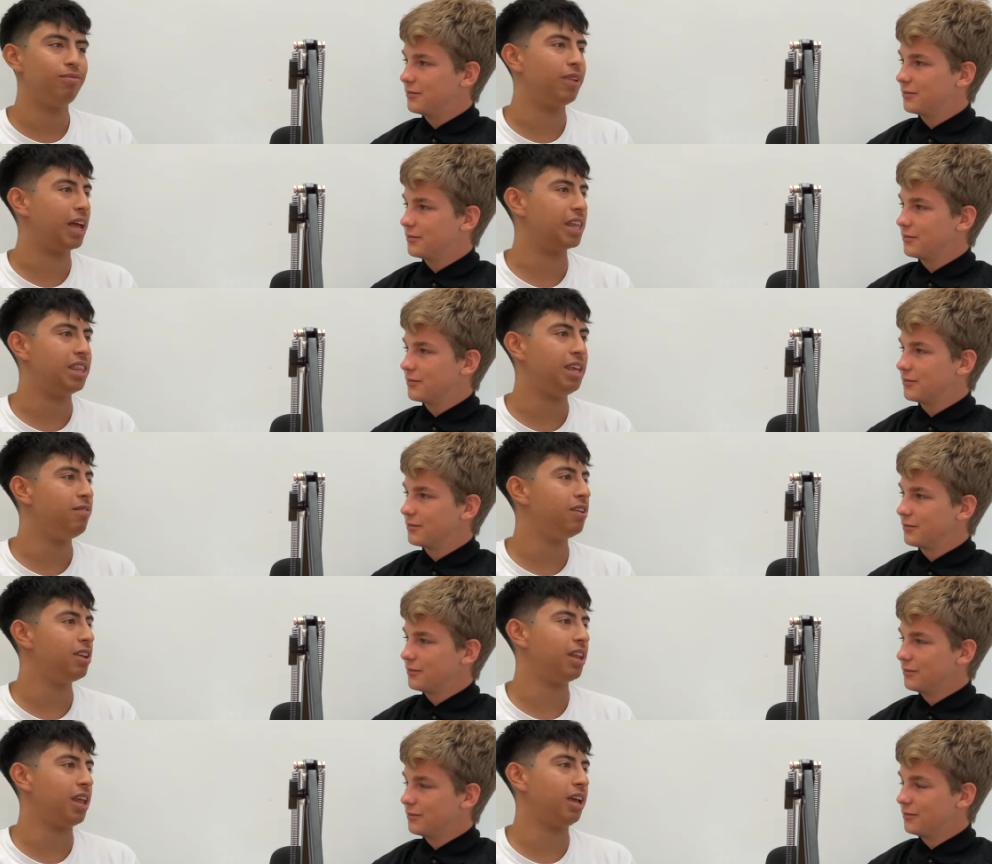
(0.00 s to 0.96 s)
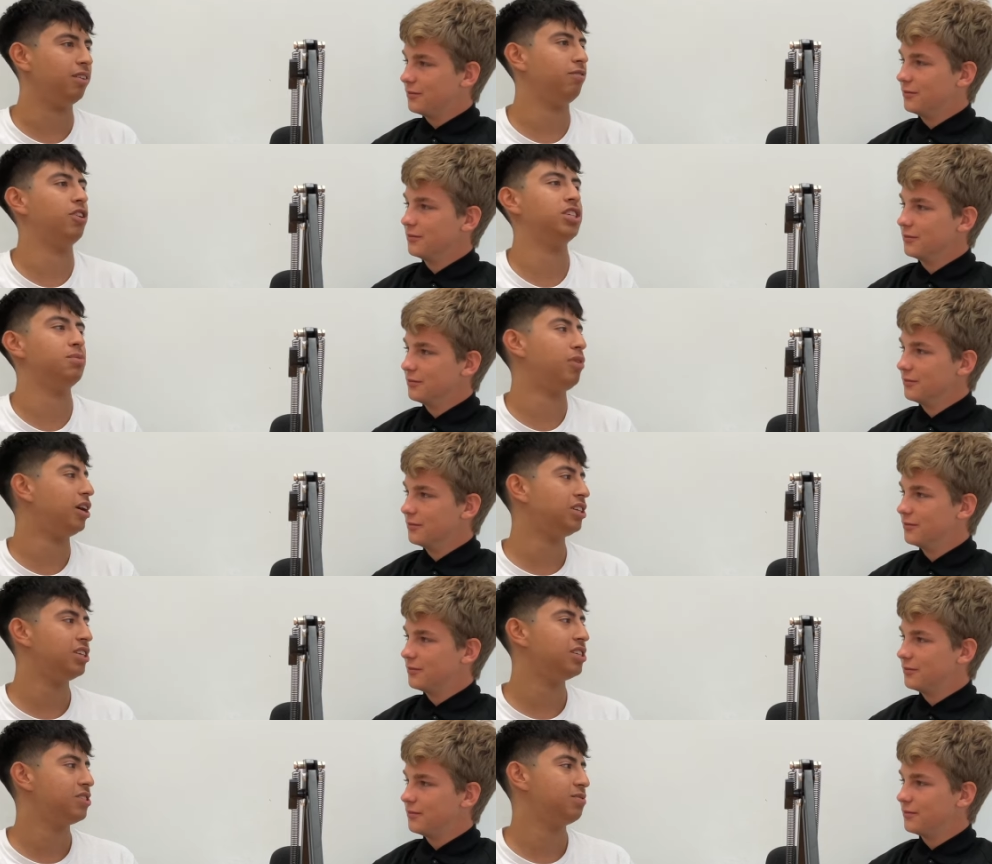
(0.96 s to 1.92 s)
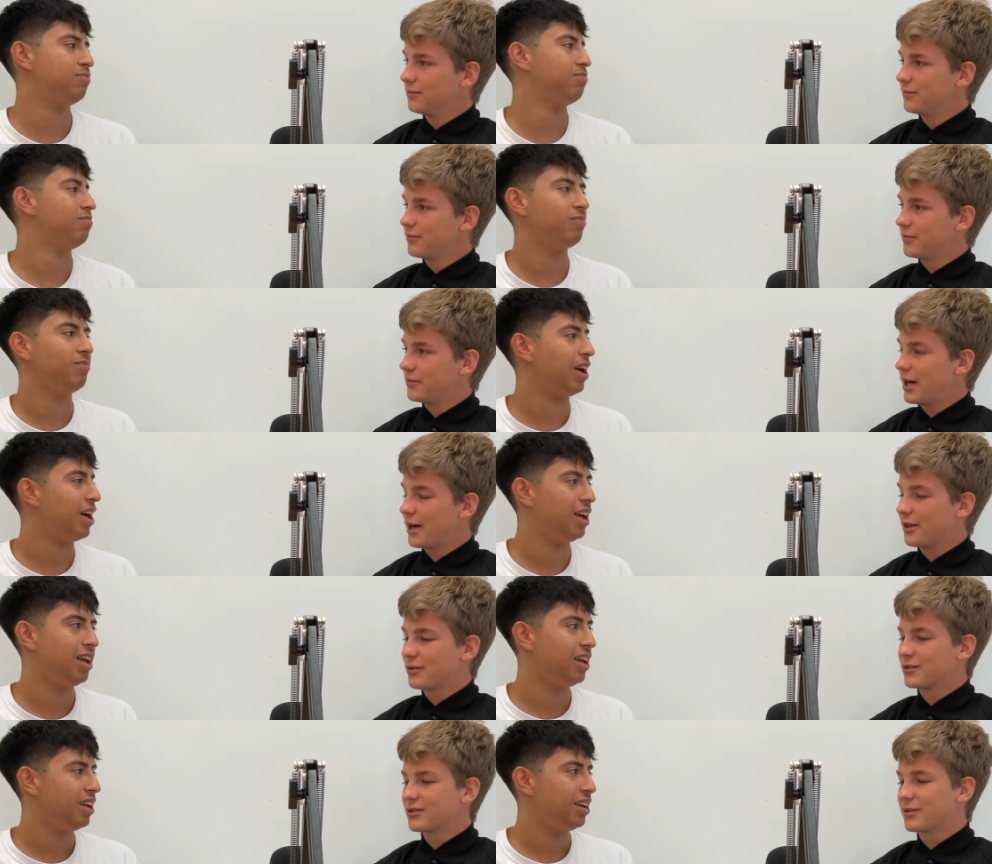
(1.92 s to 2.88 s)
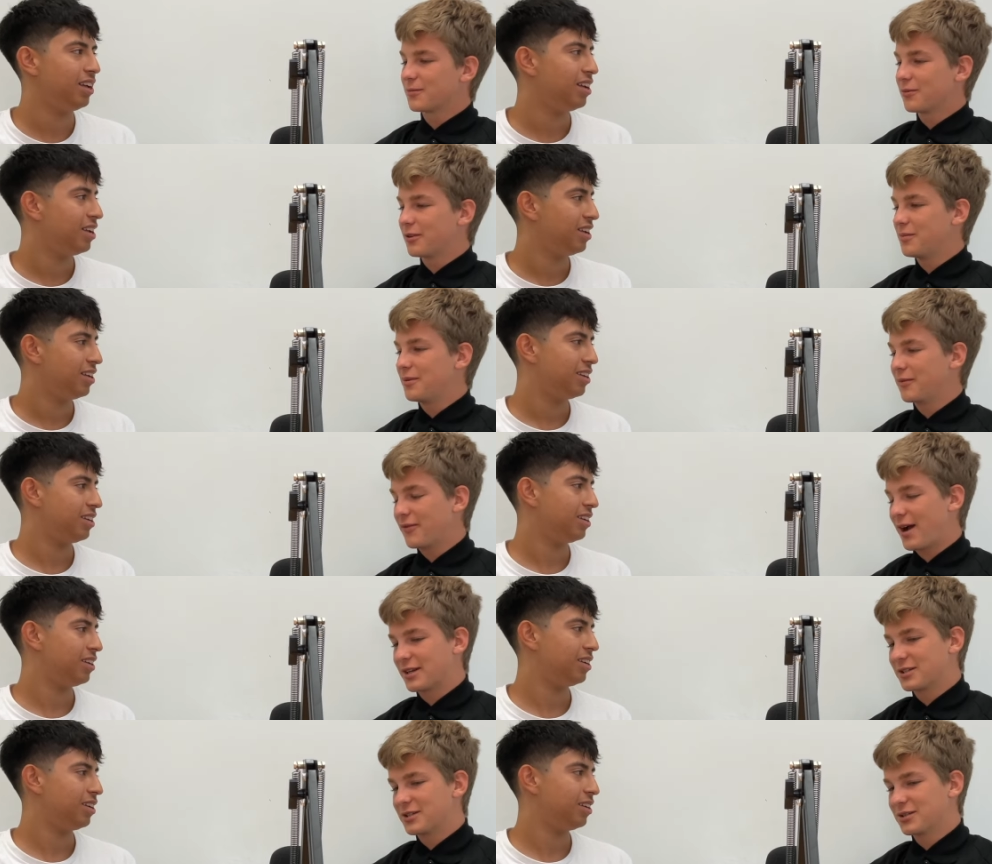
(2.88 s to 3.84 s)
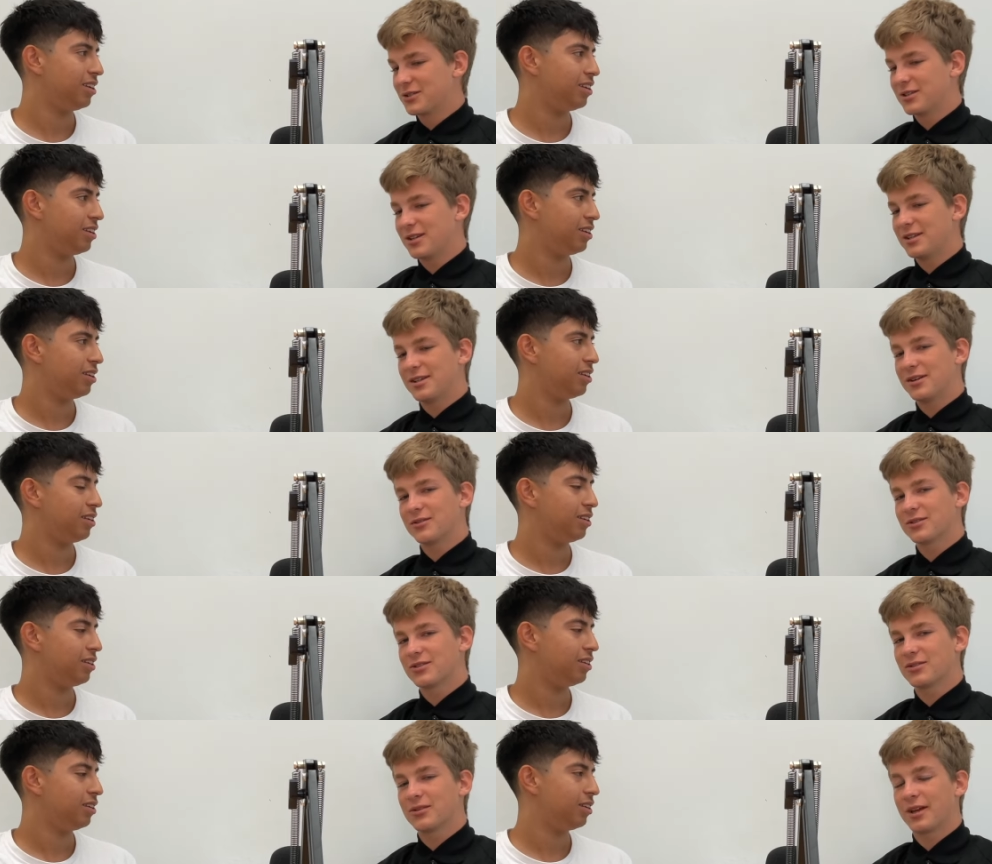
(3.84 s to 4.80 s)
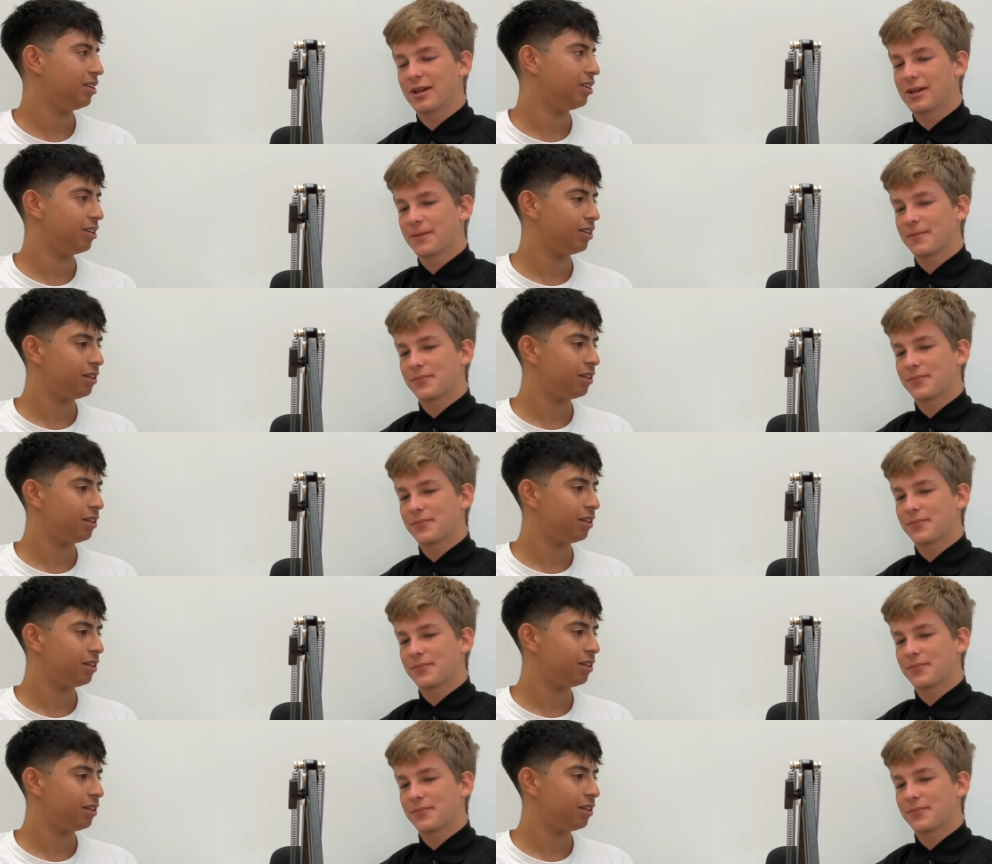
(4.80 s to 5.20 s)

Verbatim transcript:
Speaker 1: like even like first impressions.
Speaker 2: Yeah, those are some really big factors. And then also like,